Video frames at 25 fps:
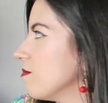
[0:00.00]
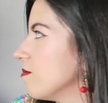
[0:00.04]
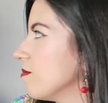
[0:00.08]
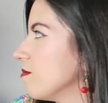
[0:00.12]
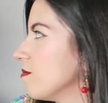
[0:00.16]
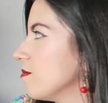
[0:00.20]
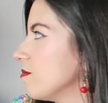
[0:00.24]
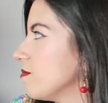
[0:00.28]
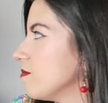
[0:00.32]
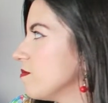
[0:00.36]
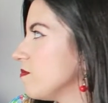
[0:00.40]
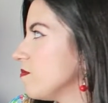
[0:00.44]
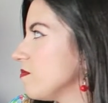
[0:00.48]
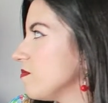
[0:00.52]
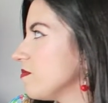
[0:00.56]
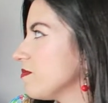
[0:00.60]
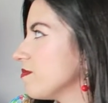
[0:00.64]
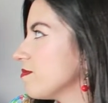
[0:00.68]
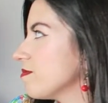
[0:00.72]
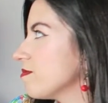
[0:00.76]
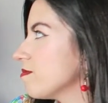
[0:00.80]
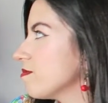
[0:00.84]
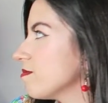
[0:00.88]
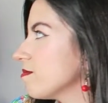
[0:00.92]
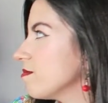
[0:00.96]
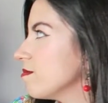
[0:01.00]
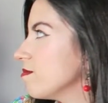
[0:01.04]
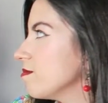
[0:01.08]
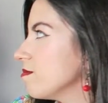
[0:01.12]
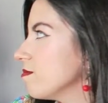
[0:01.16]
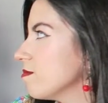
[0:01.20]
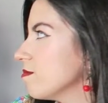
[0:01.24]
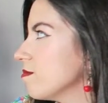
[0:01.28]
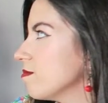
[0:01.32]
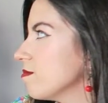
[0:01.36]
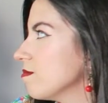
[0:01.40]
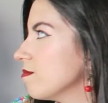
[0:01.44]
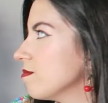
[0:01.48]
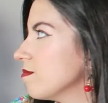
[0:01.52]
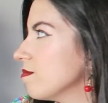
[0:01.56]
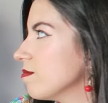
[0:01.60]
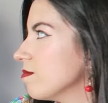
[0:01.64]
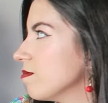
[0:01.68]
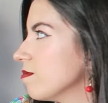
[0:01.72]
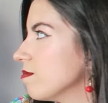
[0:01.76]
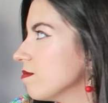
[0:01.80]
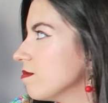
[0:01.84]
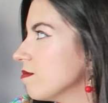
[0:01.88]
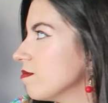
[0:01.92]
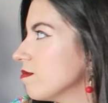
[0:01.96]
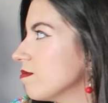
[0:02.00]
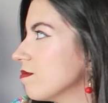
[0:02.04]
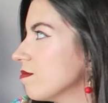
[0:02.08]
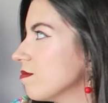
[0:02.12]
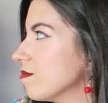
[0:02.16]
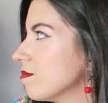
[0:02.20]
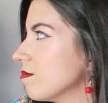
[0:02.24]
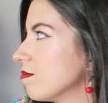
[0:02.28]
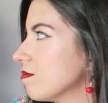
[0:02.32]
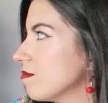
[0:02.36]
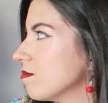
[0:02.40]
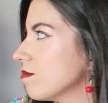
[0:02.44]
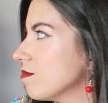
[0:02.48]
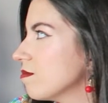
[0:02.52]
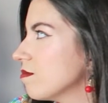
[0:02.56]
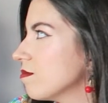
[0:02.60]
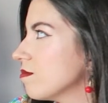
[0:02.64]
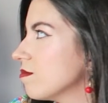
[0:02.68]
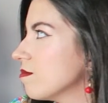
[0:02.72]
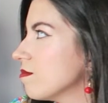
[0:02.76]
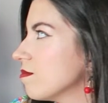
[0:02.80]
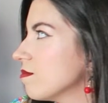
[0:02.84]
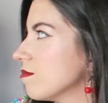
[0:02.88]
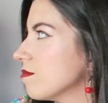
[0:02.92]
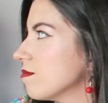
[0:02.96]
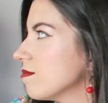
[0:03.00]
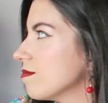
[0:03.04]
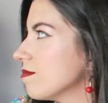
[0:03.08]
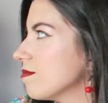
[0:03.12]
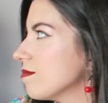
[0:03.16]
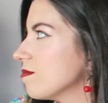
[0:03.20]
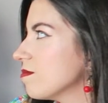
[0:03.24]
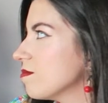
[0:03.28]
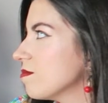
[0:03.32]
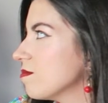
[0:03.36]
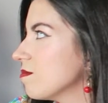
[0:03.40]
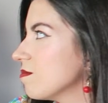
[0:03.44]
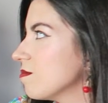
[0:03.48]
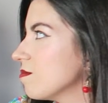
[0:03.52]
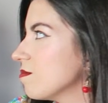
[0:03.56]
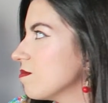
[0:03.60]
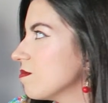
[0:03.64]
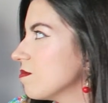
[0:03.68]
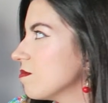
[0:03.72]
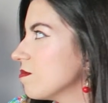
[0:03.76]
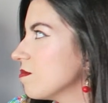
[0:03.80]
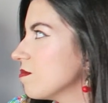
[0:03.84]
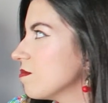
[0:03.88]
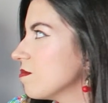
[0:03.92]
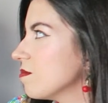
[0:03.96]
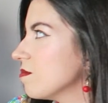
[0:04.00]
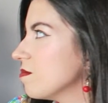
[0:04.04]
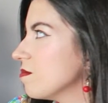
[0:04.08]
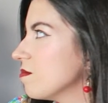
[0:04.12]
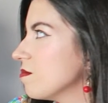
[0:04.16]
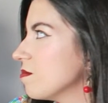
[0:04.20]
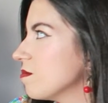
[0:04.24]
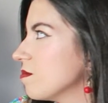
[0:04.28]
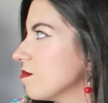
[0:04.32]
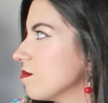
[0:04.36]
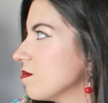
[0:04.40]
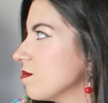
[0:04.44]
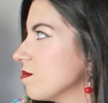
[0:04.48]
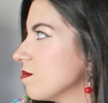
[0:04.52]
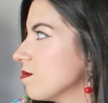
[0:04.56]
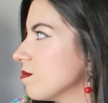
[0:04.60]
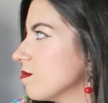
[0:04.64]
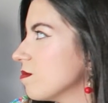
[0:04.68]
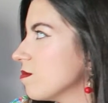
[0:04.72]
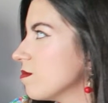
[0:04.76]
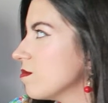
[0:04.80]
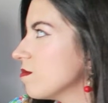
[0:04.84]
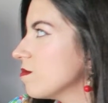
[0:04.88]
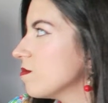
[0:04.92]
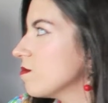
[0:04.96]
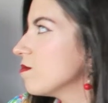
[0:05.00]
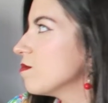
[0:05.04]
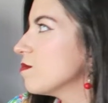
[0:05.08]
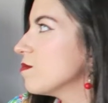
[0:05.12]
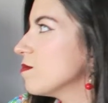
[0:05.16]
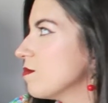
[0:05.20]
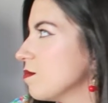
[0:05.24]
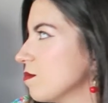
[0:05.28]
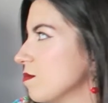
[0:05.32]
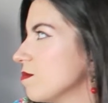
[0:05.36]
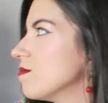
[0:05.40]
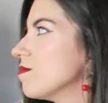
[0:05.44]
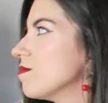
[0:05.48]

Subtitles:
(not speaking)